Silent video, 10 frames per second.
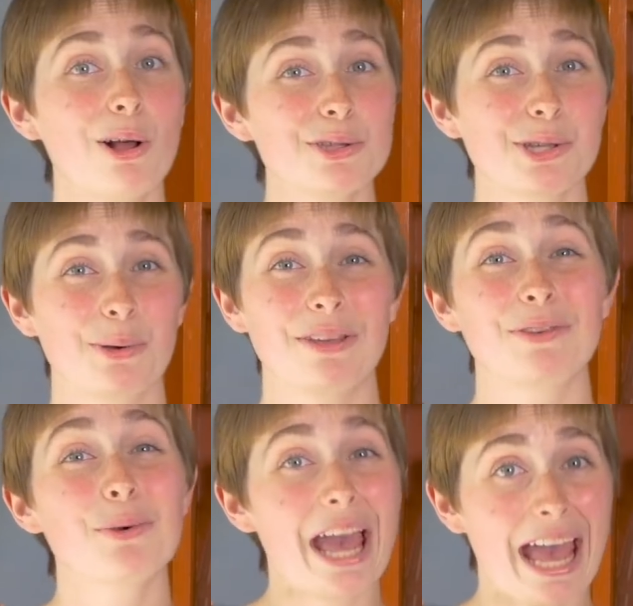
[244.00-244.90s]
Also,
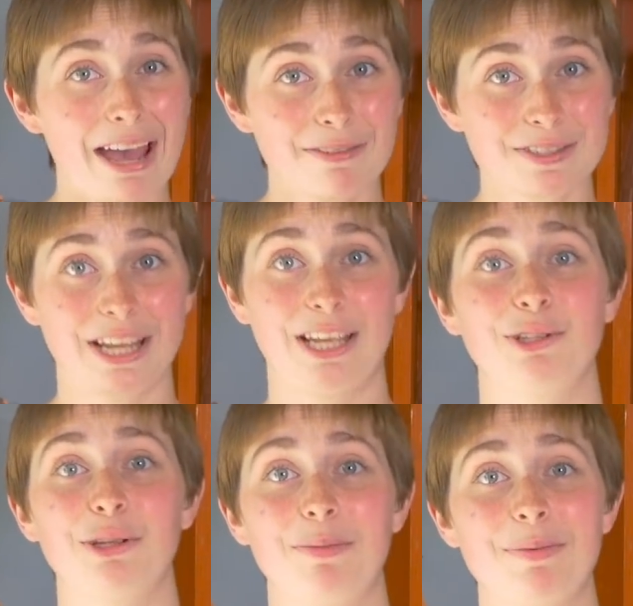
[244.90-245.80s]
if you have to
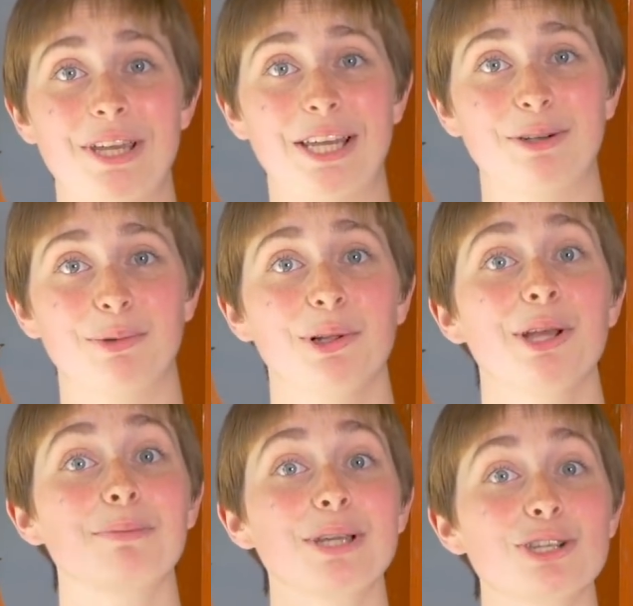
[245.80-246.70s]
handle a baby animal,
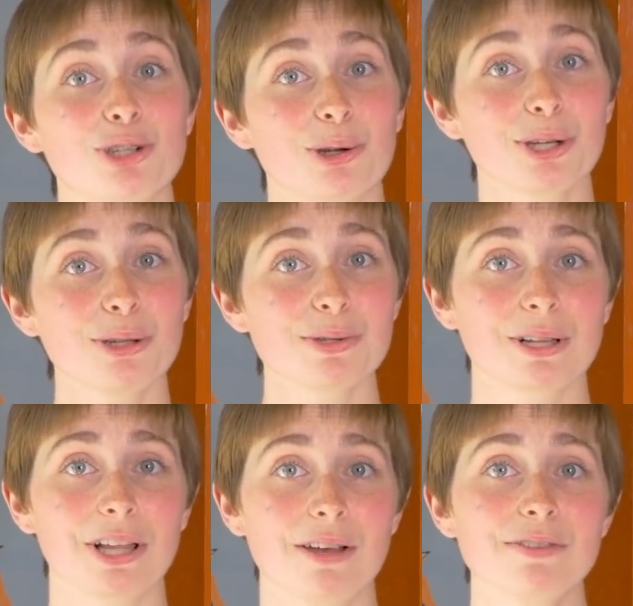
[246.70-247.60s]
be sure to use
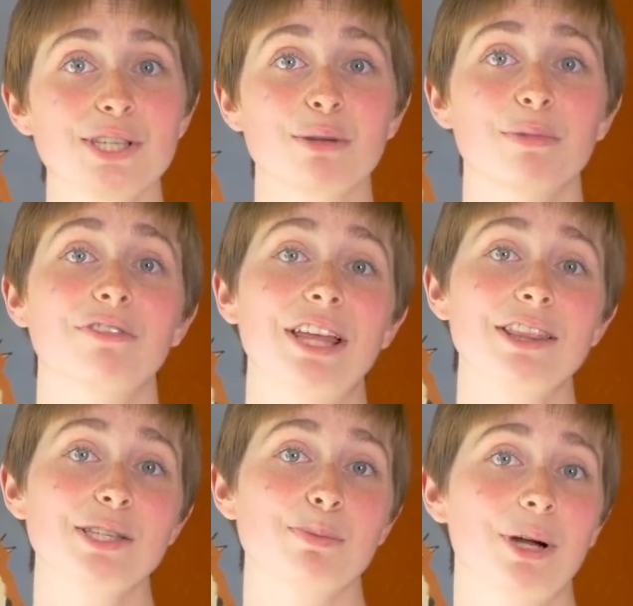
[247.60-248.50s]
gloves to
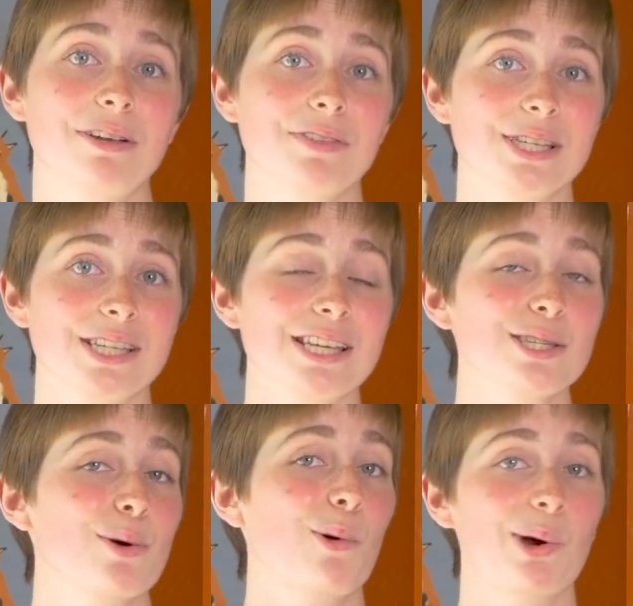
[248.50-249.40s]
prevent the spread of
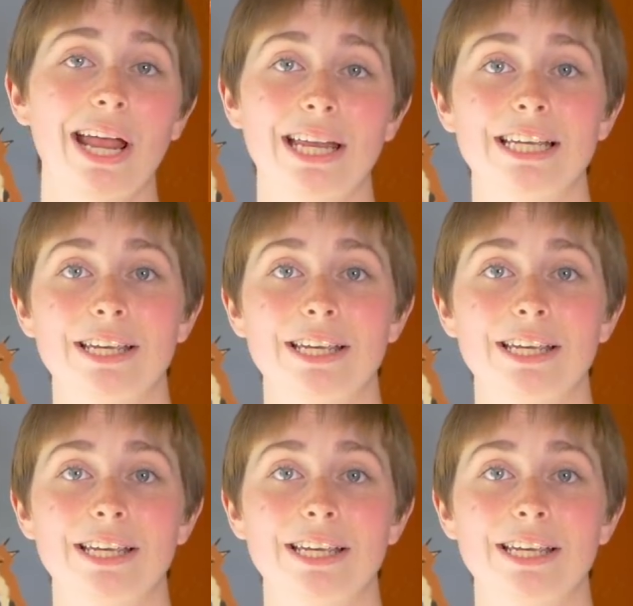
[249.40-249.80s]
disease or any